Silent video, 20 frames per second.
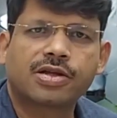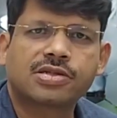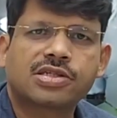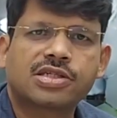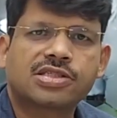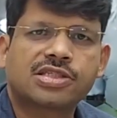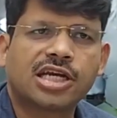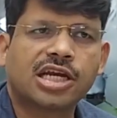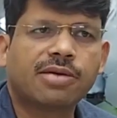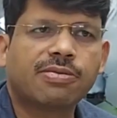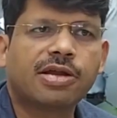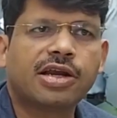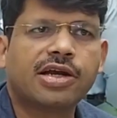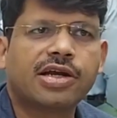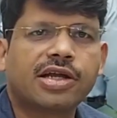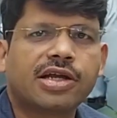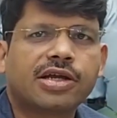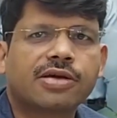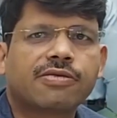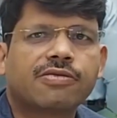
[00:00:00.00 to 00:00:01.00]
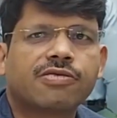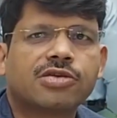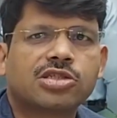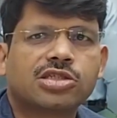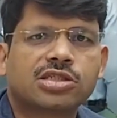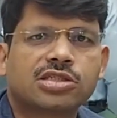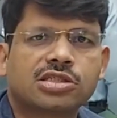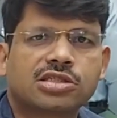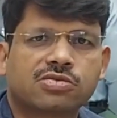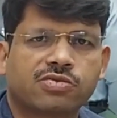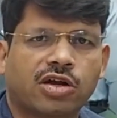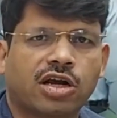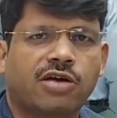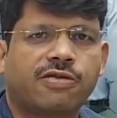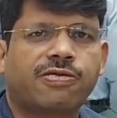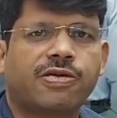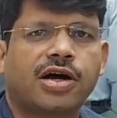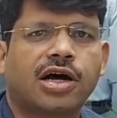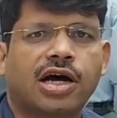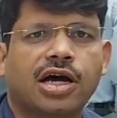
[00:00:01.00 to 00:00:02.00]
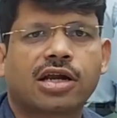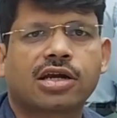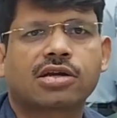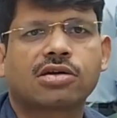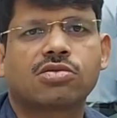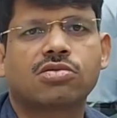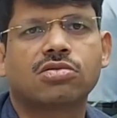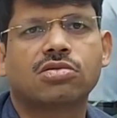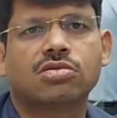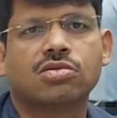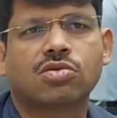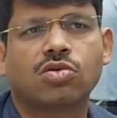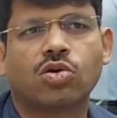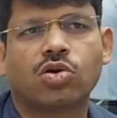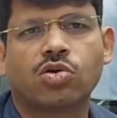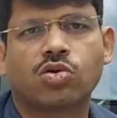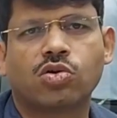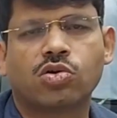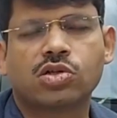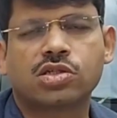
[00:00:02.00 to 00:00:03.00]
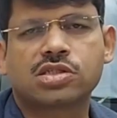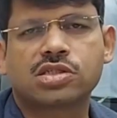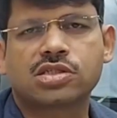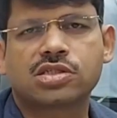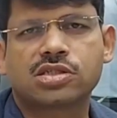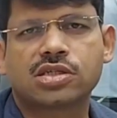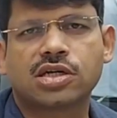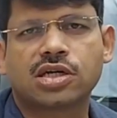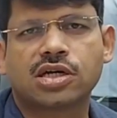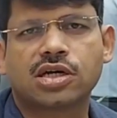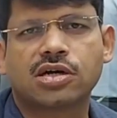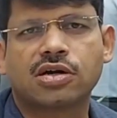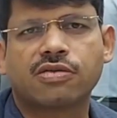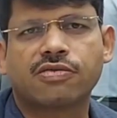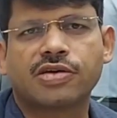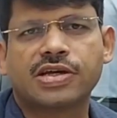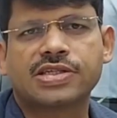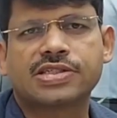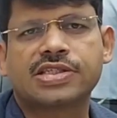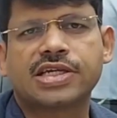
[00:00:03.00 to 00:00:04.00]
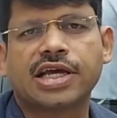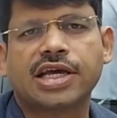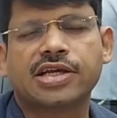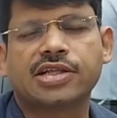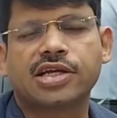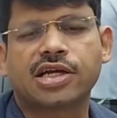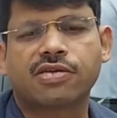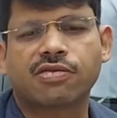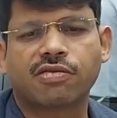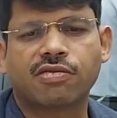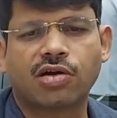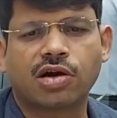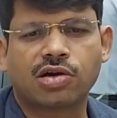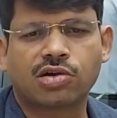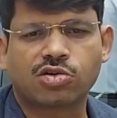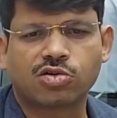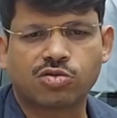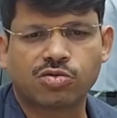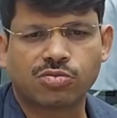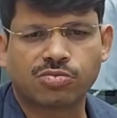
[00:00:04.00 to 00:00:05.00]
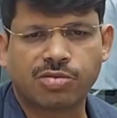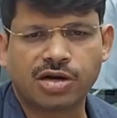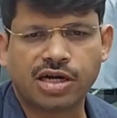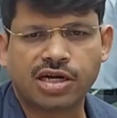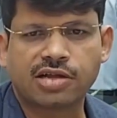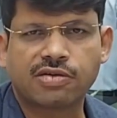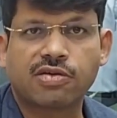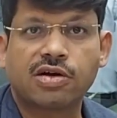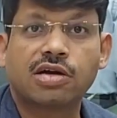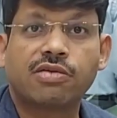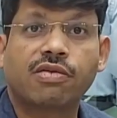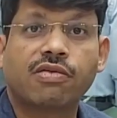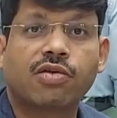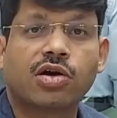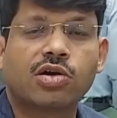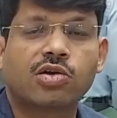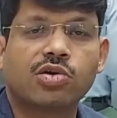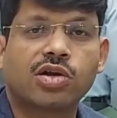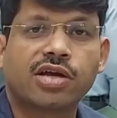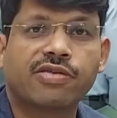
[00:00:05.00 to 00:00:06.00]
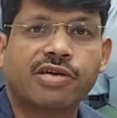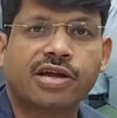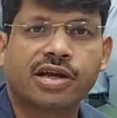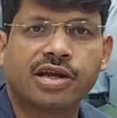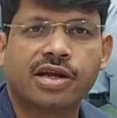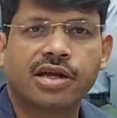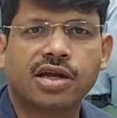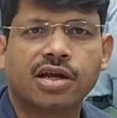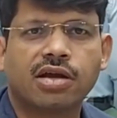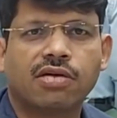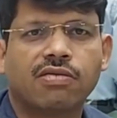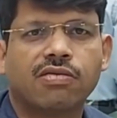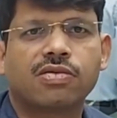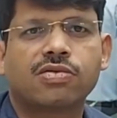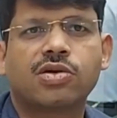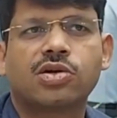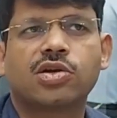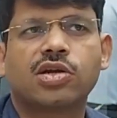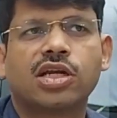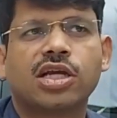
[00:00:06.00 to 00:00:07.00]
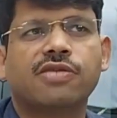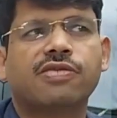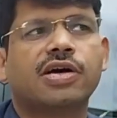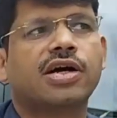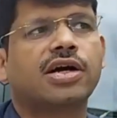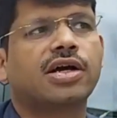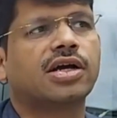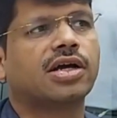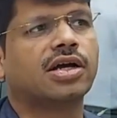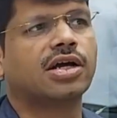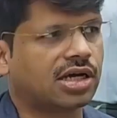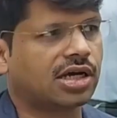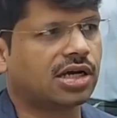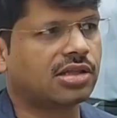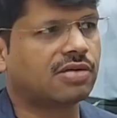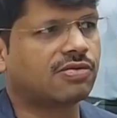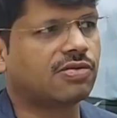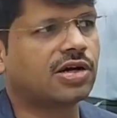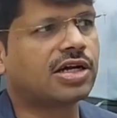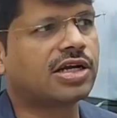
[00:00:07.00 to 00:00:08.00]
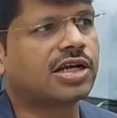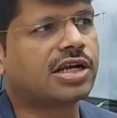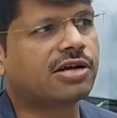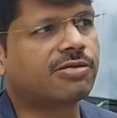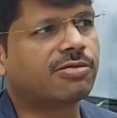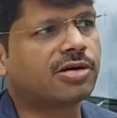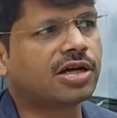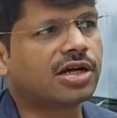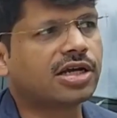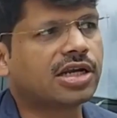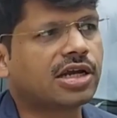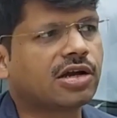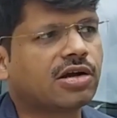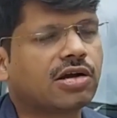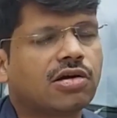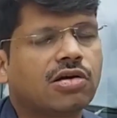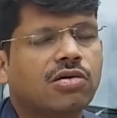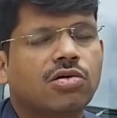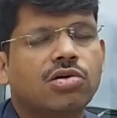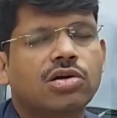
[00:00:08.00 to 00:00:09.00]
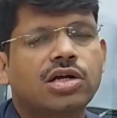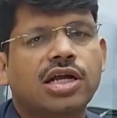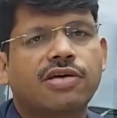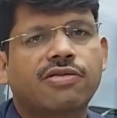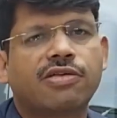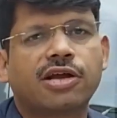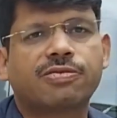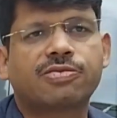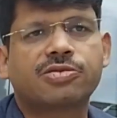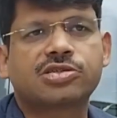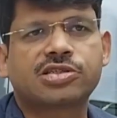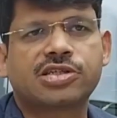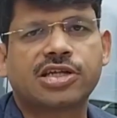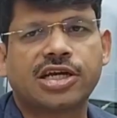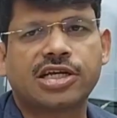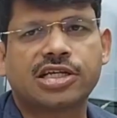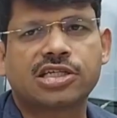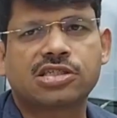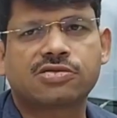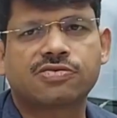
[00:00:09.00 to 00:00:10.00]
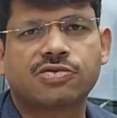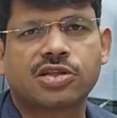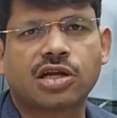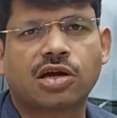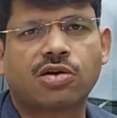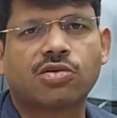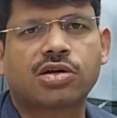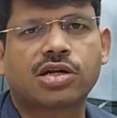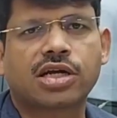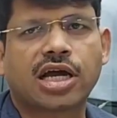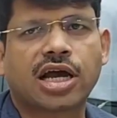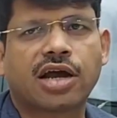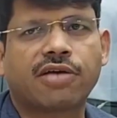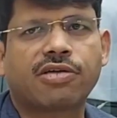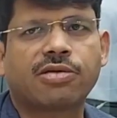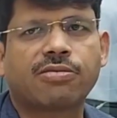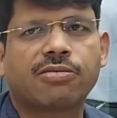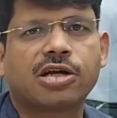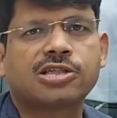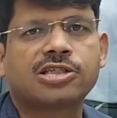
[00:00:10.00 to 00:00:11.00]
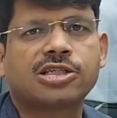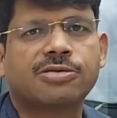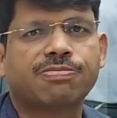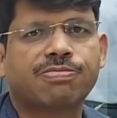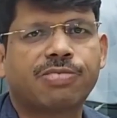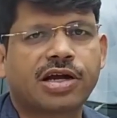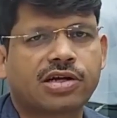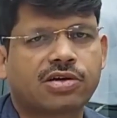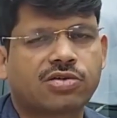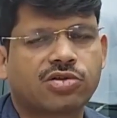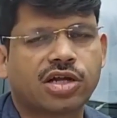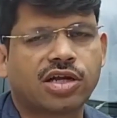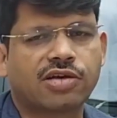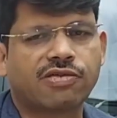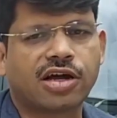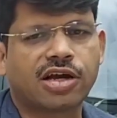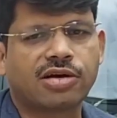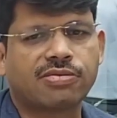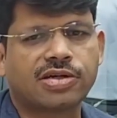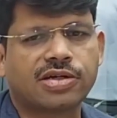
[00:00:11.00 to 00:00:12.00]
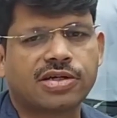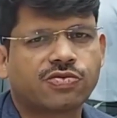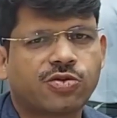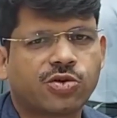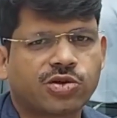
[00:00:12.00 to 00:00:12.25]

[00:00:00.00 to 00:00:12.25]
sustainability, which is one of our core goals, we are saying that we want to build the world we want to live in. We want to leave the world in a good developed stage without having much impact to the environment.